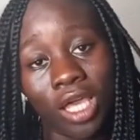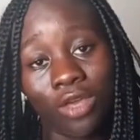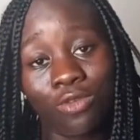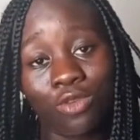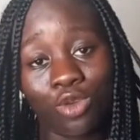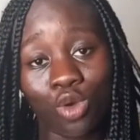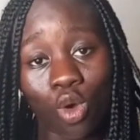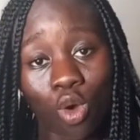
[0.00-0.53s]

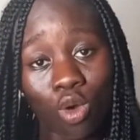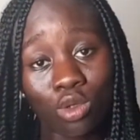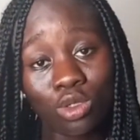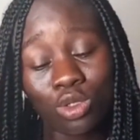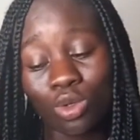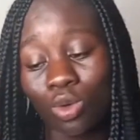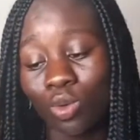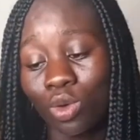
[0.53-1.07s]
If you
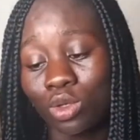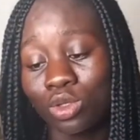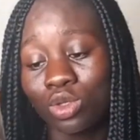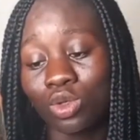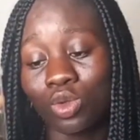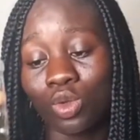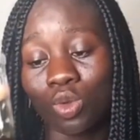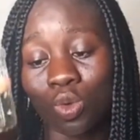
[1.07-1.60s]
also want
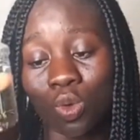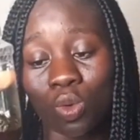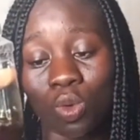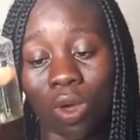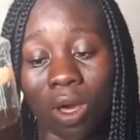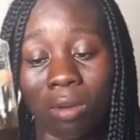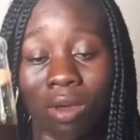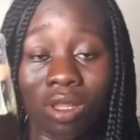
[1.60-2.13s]
to
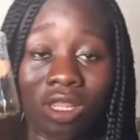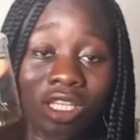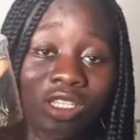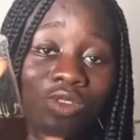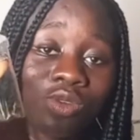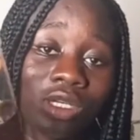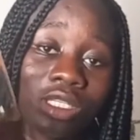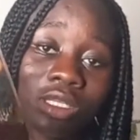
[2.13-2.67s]
know about
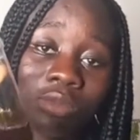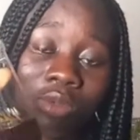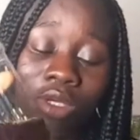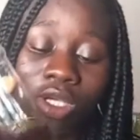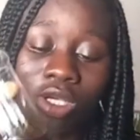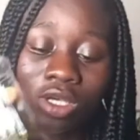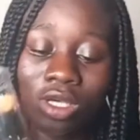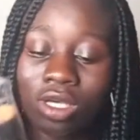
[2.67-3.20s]
this
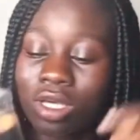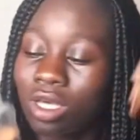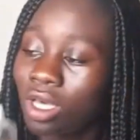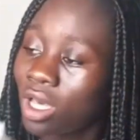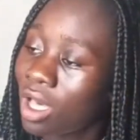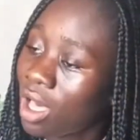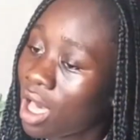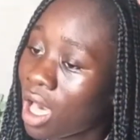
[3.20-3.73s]
recipe,
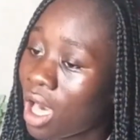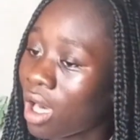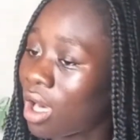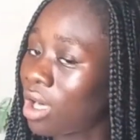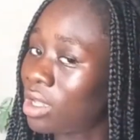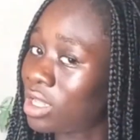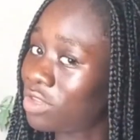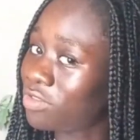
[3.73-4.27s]

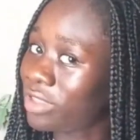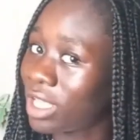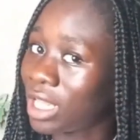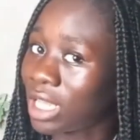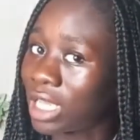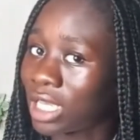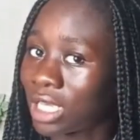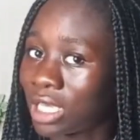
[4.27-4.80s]
I'll leave
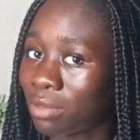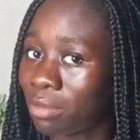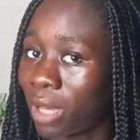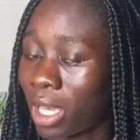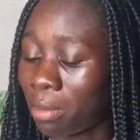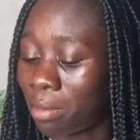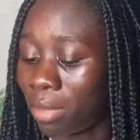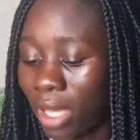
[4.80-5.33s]
the link in
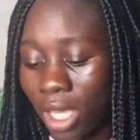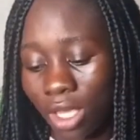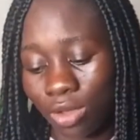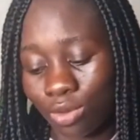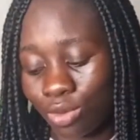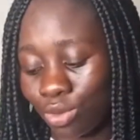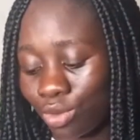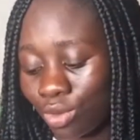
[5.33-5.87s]
my
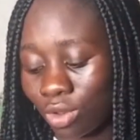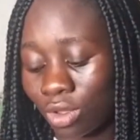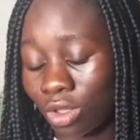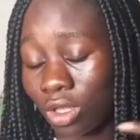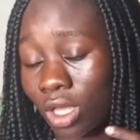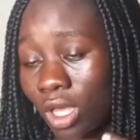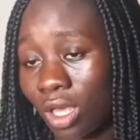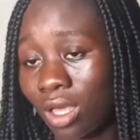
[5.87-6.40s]
bio.
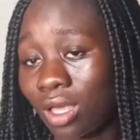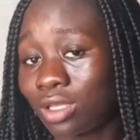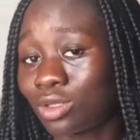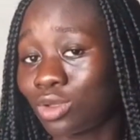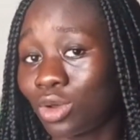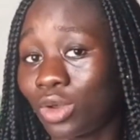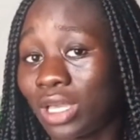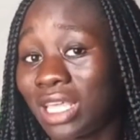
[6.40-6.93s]

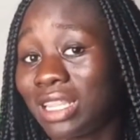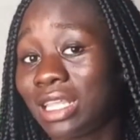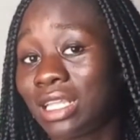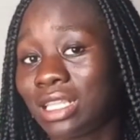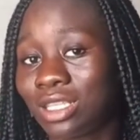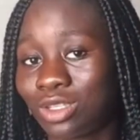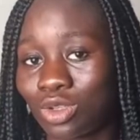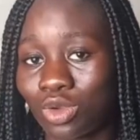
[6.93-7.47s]
So in
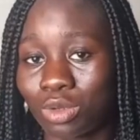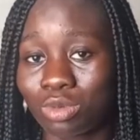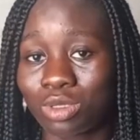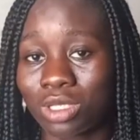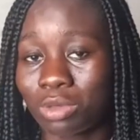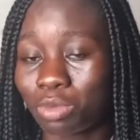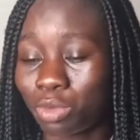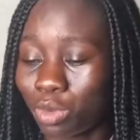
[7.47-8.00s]
the
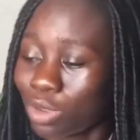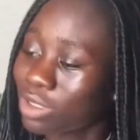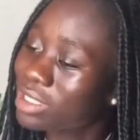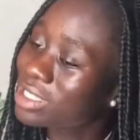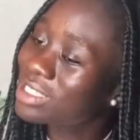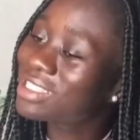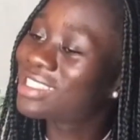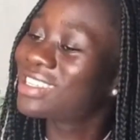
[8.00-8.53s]
description
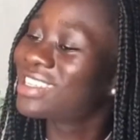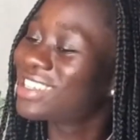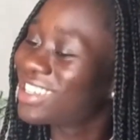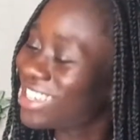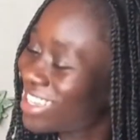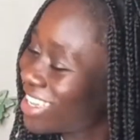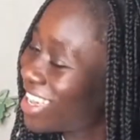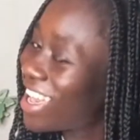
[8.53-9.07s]
box.
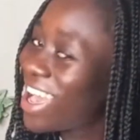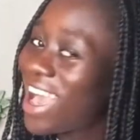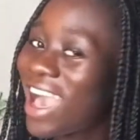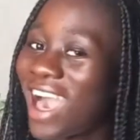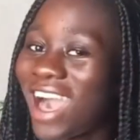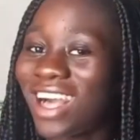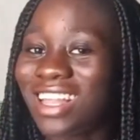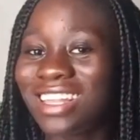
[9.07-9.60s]

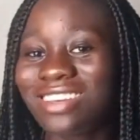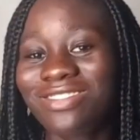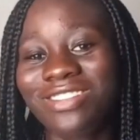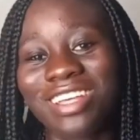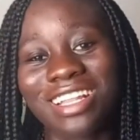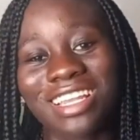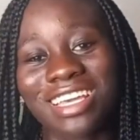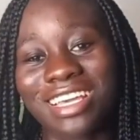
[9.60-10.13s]
I'll leave
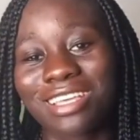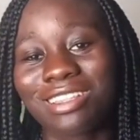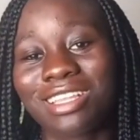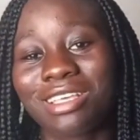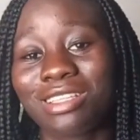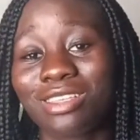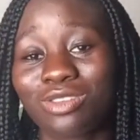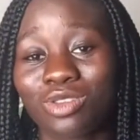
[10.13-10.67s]
the link in
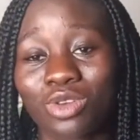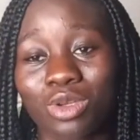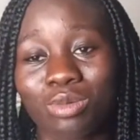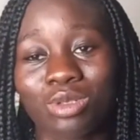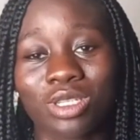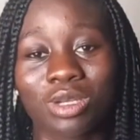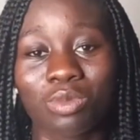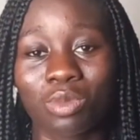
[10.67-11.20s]
the
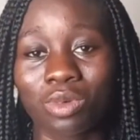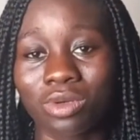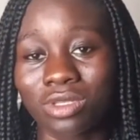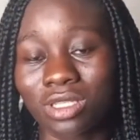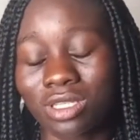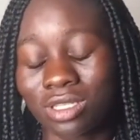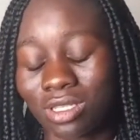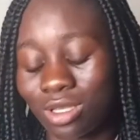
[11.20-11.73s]
description
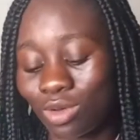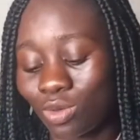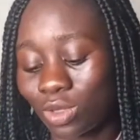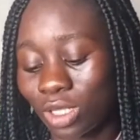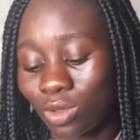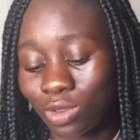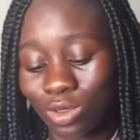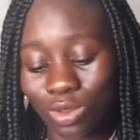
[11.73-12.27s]
box.
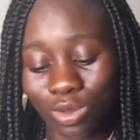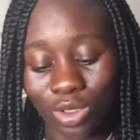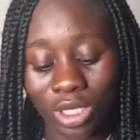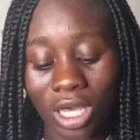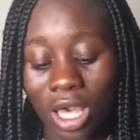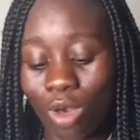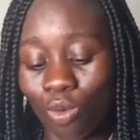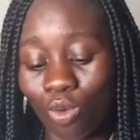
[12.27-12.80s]
And also
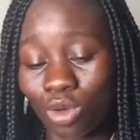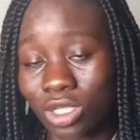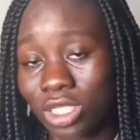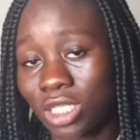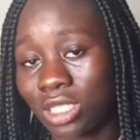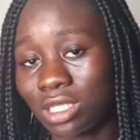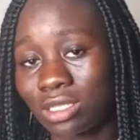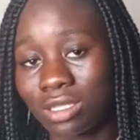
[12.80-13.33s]
you can
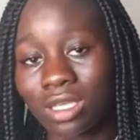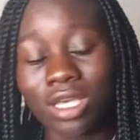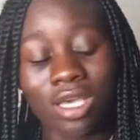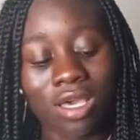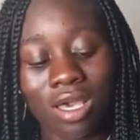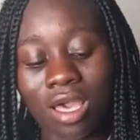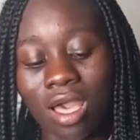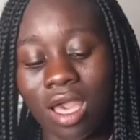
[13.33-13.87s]
watch it
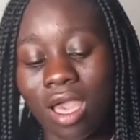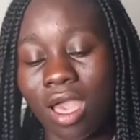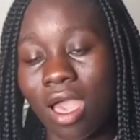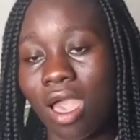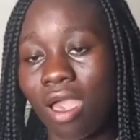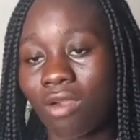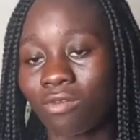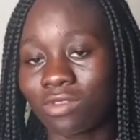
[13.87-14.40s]

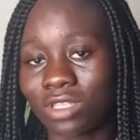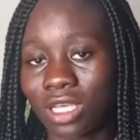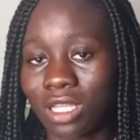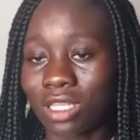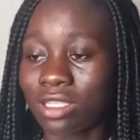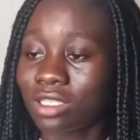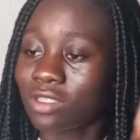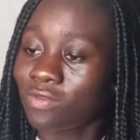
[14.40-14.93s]

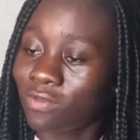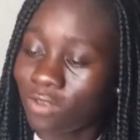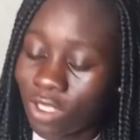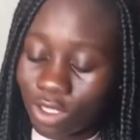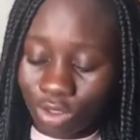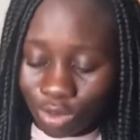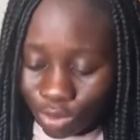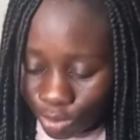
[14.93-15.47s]
after this
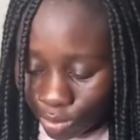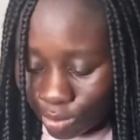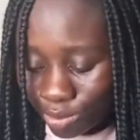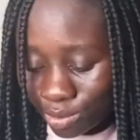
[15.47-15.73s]
video.